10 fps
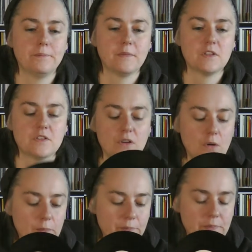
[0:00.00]

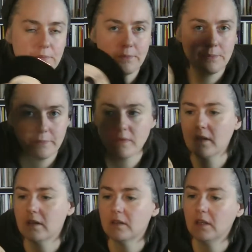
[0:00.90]
So
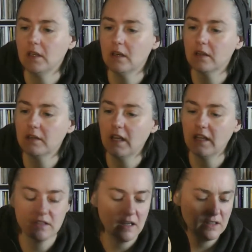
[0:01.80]
the
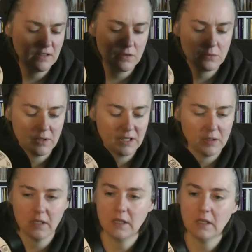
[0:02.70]
A side is not
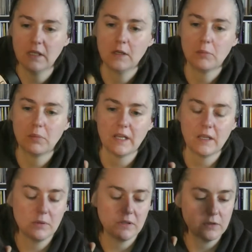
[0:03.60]
really
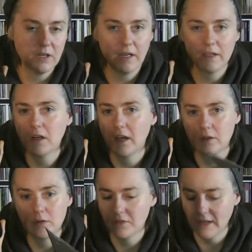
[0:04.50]
playable. I
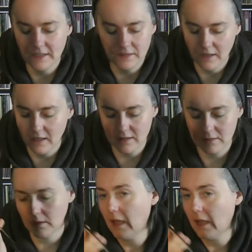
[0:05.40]
could flat that.